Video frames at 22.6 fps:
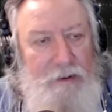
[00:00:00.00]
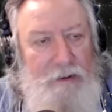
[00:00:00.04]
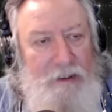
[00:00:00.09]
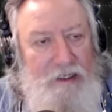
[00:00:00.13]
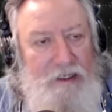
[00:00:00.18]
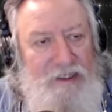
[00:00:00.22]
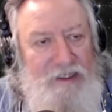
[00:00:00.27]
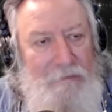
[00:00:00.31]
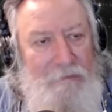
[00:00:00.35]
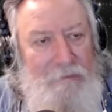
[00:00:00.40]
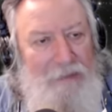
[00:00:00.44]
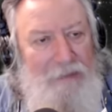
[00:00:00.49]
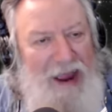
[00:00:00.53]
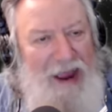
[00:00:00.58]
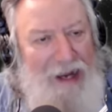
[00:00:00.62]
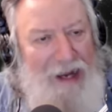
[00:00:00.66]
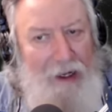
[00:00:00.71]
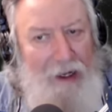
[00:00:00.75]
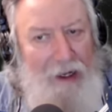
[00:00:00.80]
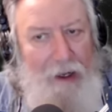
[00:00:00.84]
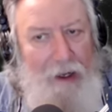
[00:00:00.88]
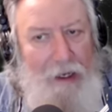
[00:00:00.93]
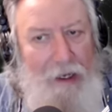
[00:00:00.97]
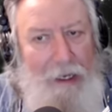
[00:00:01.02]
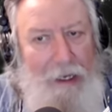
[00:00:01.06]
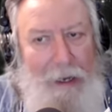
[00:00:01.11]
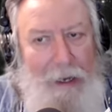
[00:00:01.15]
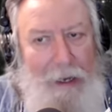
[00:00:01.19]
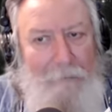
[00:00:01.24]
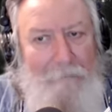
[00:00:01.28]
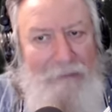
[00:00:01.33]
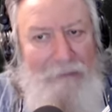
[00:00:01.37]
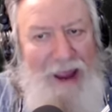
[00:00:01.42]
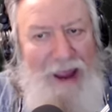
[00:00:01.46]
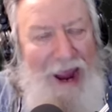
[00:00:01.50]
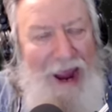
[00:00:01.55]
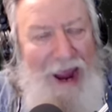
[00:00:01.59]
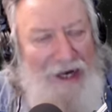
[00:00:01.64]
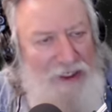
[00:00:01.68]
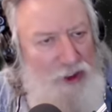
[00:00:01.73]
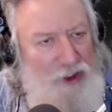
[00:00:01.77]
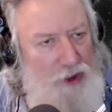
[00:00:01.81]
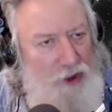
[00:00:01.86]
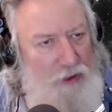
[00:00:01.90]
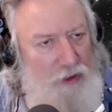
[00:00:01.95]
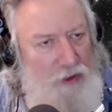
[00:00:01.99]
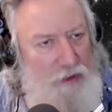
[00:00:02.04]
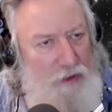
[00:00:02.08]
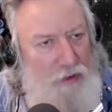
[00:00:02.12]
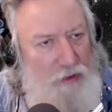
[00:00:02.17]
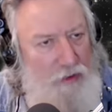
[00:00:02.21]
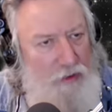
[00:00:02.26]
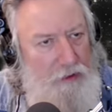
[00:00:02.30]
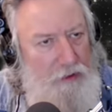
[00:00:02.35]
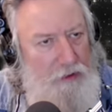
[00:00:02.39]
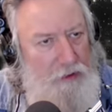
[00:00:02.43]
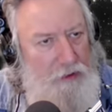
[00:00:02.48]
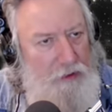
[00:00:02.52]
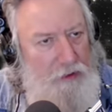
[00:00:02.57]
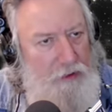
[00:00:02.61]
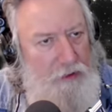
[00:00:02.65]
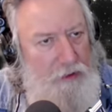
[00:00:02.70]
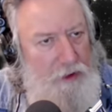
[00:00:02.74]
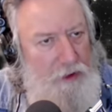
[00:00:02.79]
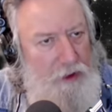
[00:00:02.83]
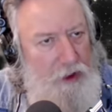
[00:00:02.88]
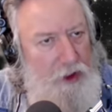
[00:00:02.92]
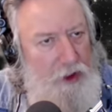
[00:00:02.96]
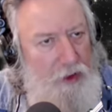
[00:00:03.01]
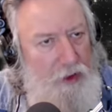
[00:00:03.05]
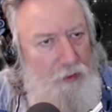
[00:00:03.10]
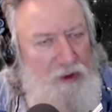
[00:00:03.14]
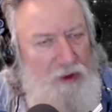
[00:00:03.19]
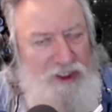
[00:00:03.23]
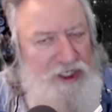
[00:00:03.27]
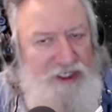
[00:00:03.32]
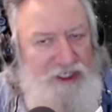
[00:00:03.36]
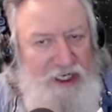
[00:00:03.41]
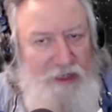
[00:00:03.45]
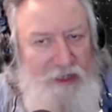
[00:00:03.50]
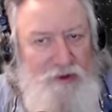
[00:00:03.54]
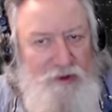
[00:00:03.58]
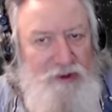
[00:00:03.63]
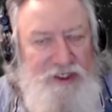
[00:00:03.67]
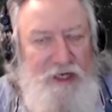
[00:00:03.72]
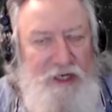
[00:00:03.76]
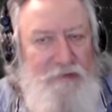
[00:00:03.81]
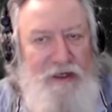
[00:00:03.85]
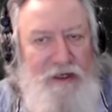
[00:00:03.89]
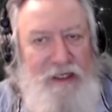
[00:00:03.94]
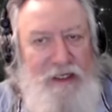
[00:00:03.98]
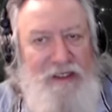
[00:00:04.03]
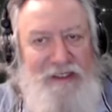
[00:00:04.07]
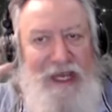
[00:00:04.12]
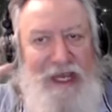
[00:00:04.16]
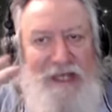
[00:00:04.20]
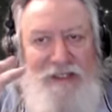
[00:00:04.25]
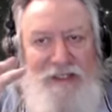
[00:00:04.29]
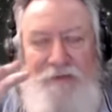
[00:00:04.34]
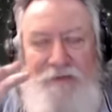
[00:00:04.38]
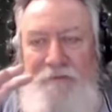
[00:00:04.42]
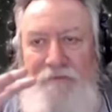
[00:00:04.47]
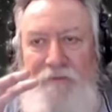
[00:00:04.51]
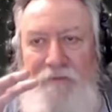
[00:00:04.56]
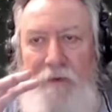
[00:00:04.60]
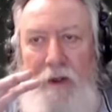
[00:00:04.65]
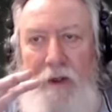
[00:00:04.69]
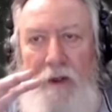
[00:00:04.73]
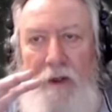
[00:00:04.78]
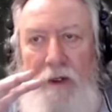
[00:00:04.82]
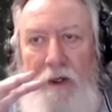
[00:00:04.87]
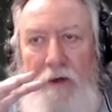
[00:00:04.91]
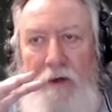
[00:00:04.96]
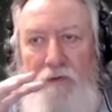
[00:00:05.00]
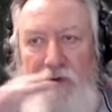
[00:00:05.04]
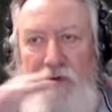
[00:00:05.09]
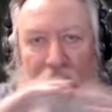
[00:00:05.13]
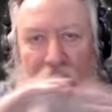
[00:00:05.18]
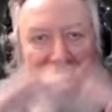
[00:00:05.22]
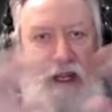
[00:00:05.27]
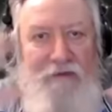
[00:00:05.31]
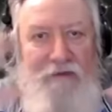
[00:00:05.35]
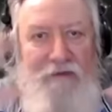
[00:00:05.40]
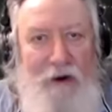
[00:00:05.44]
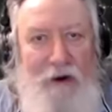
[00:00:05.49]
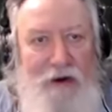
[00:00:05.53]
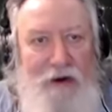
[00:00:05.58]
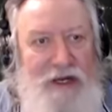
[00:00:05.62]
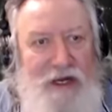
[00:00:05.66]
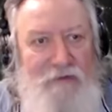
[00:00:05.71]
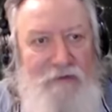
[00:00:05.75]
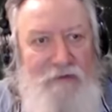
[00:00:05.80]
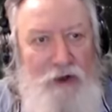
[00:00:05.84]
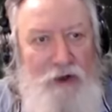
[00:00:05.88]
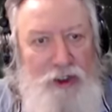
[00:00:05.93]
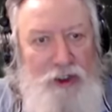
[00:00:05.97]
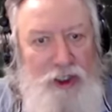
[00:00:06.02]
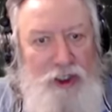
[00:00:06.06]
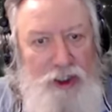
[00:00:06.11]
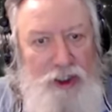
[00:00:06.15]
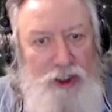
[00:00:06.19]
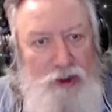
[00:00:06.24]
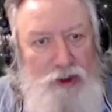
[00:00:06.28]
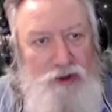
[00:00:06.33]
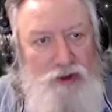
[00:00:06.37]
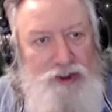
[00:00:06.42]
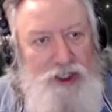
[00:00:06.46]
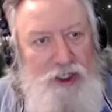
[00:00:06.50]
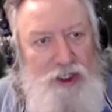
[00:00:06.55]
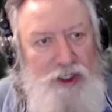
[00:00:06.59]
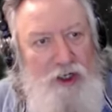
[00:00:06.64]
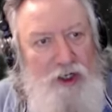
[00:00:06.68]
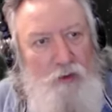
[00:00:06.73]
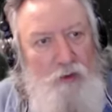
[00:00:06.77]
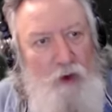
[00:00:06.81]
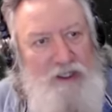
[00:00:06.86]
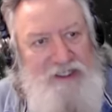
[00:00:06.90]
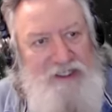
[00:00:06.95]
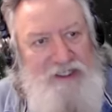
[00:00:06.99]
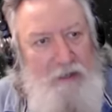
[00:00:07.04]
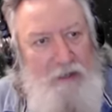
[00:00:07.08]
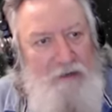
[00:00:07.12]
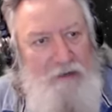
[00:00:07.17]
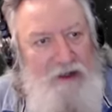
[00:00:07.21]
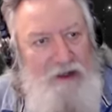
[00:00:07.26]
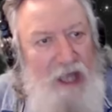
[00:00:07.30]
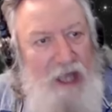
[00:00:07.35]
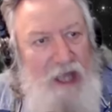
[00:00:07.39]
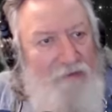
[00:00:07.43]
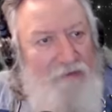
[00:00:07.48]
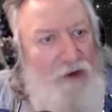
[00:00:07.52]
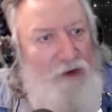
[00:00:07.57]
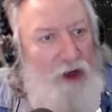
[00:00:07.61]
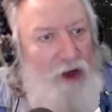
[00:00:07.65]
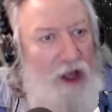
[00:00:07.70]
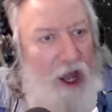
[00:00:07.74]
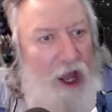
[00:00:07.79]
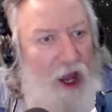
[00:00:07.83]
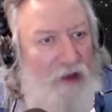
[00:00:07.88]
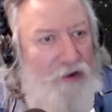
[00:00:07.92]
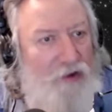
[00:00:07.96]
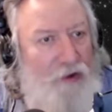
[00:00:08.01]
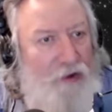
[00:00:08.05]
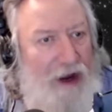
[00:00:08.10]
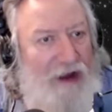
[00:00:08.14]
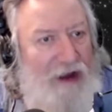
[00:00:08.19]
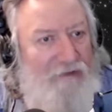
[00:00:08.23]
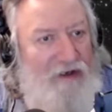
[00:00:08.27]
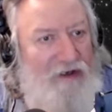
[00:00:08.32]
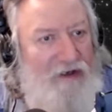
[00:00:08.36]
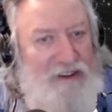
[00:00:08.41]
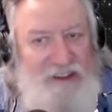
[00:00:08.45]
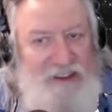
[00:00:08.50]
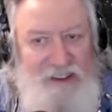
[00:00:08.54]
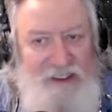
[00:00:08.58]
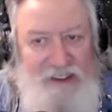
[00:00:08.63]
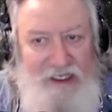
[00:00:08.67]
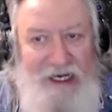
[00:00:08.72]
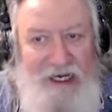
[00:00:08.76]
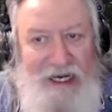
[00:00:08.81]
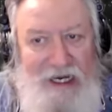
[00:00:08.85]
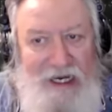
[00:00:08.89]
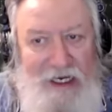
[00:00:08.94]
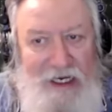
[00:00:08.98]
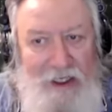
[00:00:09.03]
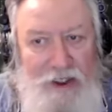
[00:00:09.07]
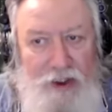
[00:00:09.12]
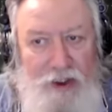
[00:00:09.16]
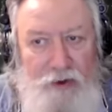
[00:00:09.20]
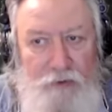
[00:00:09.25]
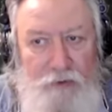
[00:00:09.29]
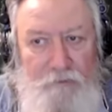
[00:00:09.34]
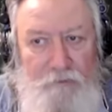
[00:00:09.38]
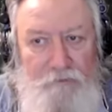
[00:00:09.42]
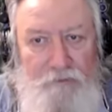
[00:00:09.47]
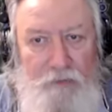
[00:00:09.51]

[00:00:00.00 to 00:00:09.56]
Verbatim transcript: is a metal impactor, which is interesting because that's really a very different conclusion than what some of the other evidence is leading to.